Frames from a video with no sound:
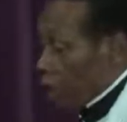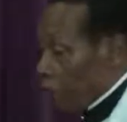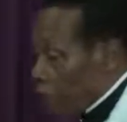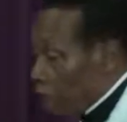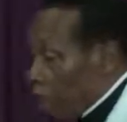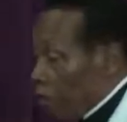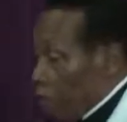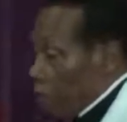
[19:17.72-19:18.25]

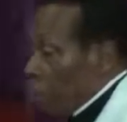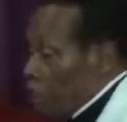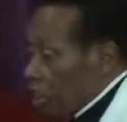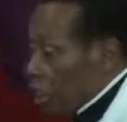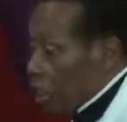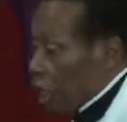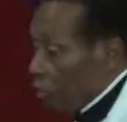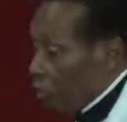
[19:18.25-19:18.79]
Deliver
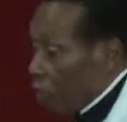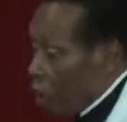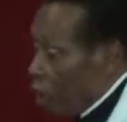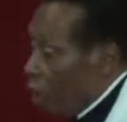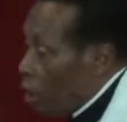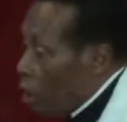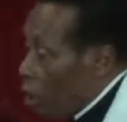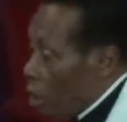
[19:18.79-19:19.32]
yourself.
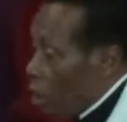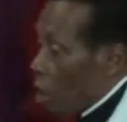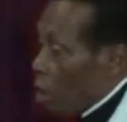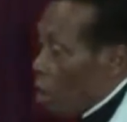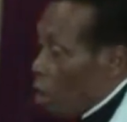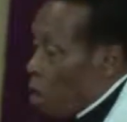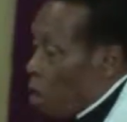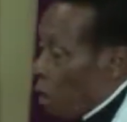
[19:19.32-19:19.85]

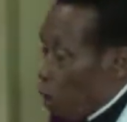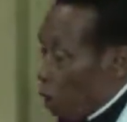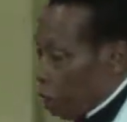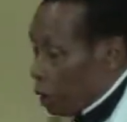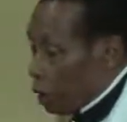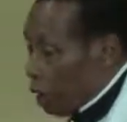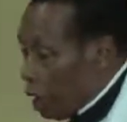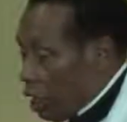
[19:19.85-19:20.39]

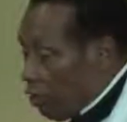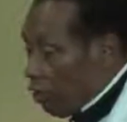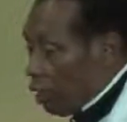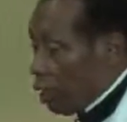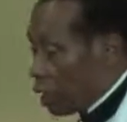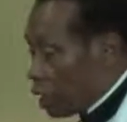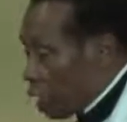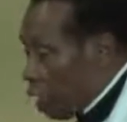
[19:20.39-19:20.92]
Deliver
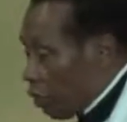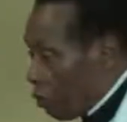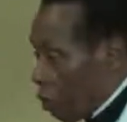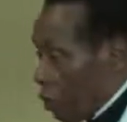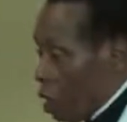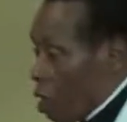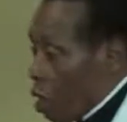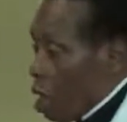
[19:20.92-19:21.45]
yourself.
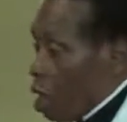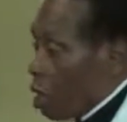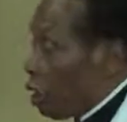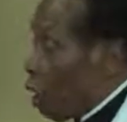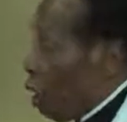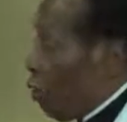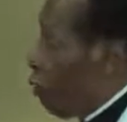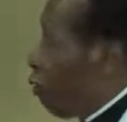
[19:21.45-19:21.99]

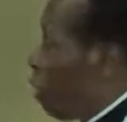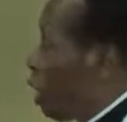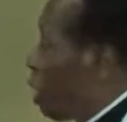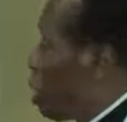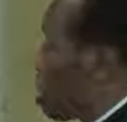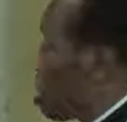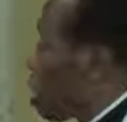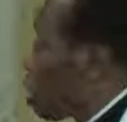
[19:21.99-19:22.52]
Now,
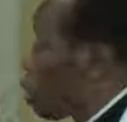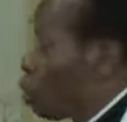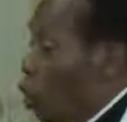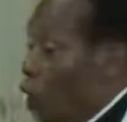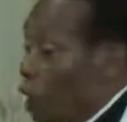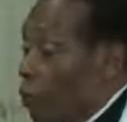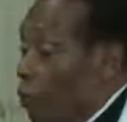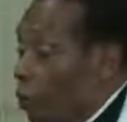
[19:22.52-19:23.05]
me
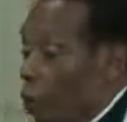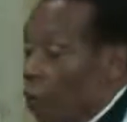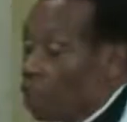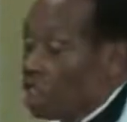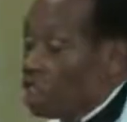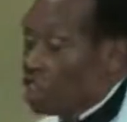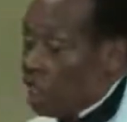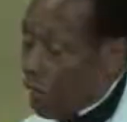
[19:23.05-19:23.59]
knowing both
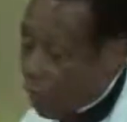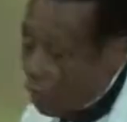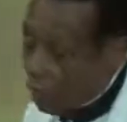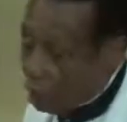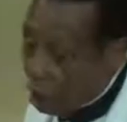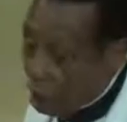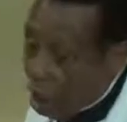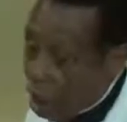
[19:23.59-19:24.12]

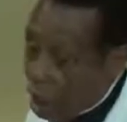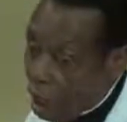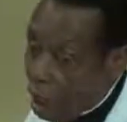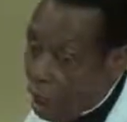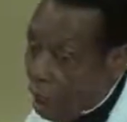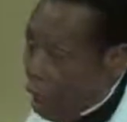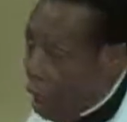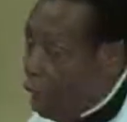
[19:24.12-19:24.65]
sides,
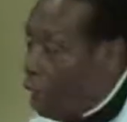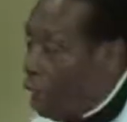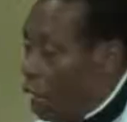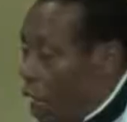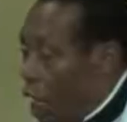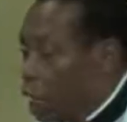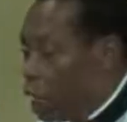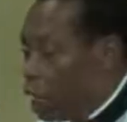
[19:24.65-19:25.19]
uh,
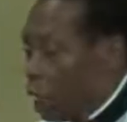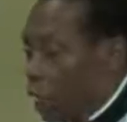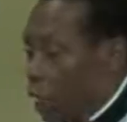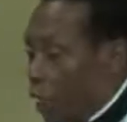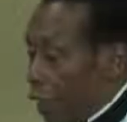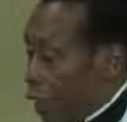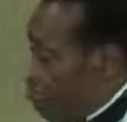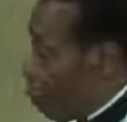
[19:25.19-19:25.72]
I can
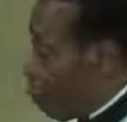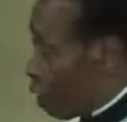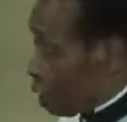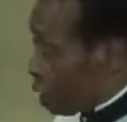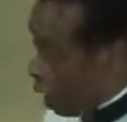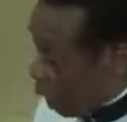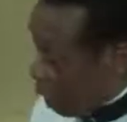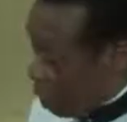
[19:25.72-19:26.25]
help
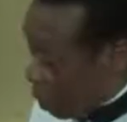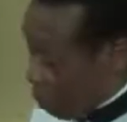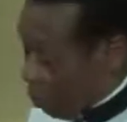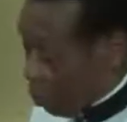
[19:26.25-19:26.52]
both sides.